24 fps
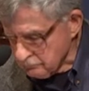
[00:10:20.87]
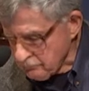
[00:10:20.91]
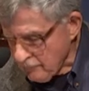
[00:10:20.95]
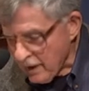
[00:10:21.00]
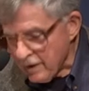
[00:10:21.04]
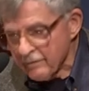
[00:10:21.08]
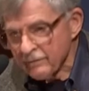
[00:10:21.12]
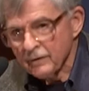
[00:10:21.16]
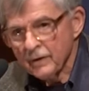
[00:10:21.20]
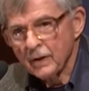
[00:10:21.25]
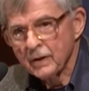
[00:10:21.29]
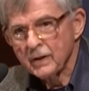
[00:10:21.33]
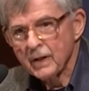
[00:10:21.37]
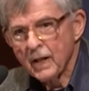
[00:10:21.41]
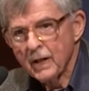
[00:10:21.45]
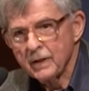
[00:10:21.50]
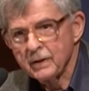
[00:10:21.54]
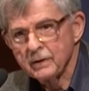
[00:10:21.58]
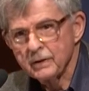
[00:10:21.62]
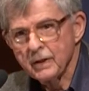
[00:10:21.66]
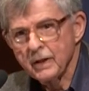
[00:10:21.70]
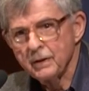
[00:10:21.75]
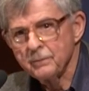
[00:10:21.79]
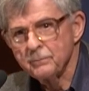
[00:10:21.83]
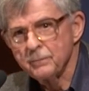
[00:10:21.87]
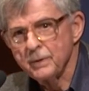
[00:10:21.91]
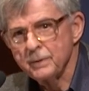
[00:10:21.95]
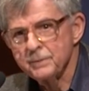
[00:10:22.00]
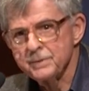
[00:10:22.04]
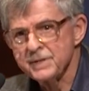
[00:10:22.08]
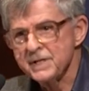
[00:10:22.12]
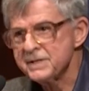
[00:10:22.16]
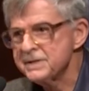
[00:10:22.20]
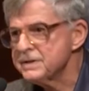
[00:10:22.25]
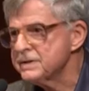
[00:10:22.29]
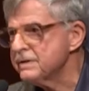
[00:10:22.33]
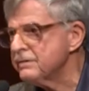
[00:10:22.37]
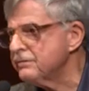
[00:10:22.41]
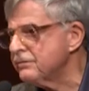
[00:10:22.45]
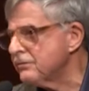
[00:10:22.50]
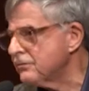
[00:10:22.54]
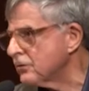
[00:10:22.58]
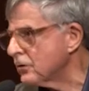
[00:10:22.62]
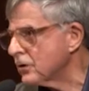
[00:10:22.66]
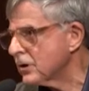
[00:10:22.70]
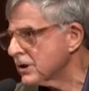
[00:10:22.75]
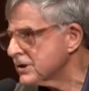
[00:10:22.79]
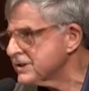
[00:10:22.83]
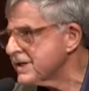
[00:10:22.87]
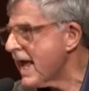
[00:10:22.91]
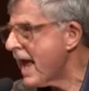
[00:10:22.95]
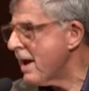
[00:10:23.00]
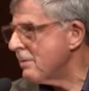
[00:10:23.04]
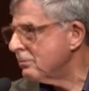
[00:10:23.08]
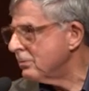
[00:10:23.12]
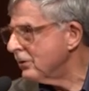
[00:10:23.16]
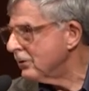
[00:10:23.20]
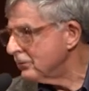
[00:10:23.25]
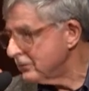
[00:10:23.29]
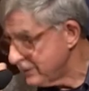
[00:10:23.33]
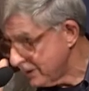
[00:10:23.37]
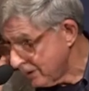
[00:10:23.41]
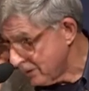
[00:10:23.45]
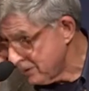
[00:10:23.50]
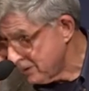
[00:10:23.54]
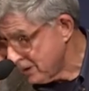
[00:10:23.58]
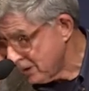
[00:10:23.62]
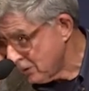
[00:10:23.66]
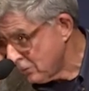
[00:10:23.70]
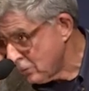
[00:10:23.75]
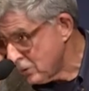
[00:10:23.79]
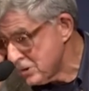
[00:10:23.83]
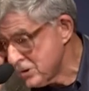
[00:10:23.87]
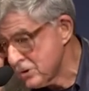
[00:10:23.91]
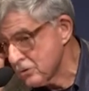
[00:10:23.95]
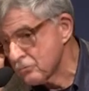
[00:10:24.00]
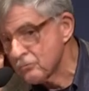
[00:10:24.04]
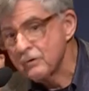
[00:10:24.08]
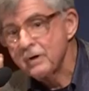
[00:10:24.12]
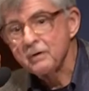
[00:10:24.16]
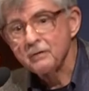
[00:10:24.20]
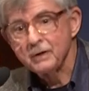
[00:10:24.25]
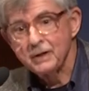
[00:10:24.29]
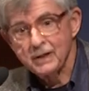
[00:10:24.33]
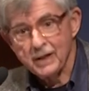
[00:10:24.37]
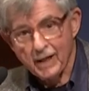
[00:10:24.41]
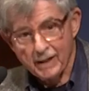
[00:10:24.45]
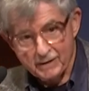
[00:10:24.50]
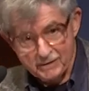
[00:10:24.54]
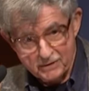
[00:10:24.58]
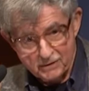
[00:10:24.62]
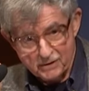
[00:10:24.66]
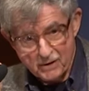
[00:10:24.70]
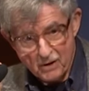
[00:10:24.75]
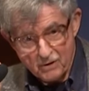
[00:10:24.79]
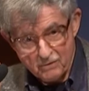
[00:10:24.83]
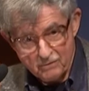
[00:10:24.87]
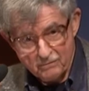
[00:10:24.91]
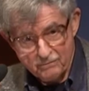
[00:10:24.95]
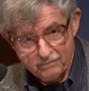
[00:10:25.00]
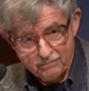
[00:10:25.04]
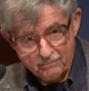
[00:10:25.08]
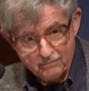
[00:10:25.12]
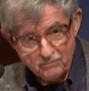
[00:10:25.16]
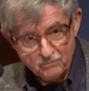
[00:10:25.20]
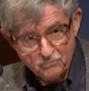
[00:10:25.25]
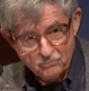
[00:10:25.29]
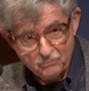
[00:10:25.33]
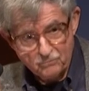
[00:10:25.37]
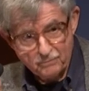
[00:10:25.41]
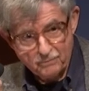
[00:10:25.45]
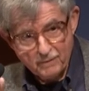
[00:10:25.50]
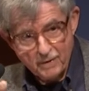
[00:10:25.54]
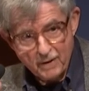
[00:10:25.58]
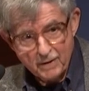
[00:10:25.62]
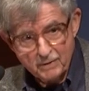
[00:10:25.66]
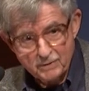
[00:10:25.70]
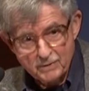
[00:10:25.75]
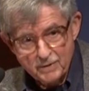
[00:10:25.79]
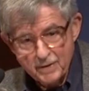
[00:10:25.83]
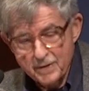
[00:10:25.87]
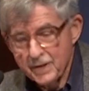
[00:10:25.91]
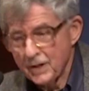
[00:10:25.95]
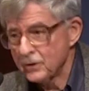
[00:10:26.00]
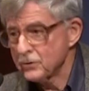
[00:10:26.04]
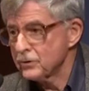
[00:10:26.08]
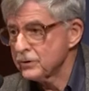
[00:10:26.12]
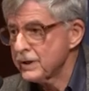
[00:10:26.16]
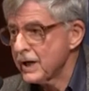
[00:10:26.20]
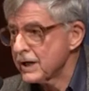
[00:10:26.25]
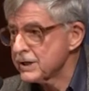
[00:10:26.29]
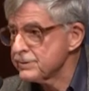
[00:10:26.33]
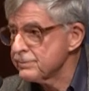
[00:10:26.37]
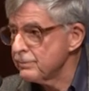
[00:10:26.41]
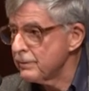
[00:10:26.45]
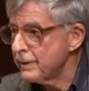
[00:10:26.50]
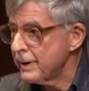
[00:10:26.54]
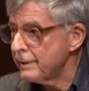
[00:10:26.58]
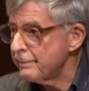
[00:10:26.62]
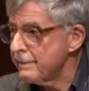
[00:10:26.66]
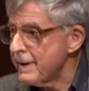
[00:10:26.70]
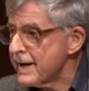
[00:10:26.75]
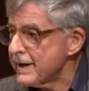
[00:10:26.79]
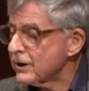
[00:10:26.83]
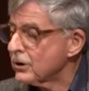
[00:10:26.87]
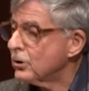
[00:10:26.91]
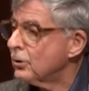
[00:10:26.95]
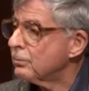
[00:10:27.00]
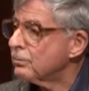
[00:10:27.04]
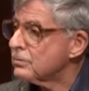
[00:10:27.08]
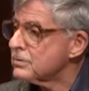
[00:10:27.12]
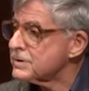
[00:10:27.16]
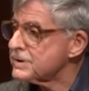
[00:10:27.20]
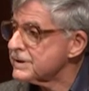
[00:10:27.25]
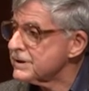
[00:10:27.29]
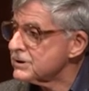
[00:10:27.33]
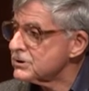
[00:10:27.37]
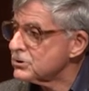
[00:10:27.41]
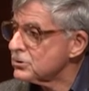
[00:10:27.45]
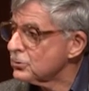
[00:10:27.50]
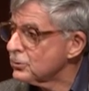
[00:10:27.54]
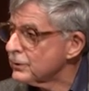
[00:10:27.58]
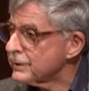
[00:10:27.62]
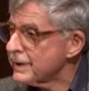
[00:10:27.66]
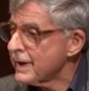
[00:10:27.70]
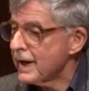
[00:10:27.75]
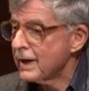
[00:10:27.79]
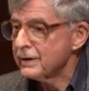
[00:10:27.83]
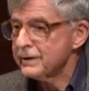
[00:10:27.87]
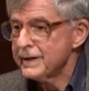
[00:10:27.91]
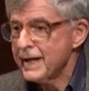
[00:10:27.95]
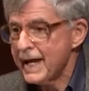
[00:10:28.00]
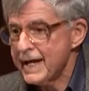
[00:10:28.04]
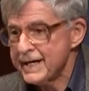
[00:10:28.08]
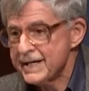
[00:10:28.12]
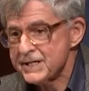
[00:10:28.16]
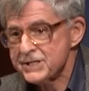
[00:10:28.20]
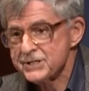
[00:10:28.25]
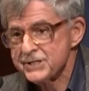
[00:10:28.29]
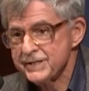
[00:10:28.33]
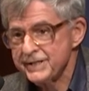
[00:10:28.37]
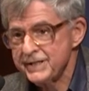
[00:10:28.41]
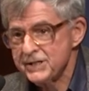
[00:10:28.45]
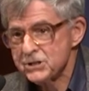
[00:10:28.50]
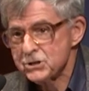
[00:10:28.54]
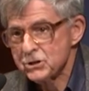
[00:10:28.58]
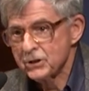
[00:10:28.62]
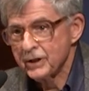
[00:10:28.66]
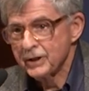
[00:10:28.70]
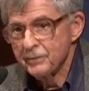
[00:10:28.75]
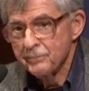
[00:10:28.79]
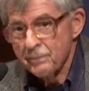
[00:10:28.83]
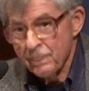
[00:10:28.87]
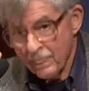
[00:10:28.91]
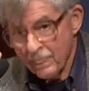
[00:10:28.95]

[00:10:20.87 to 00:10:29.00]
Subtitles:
I mean, just for example, you know, would you really like to go through your next medical procedure without anesthesia?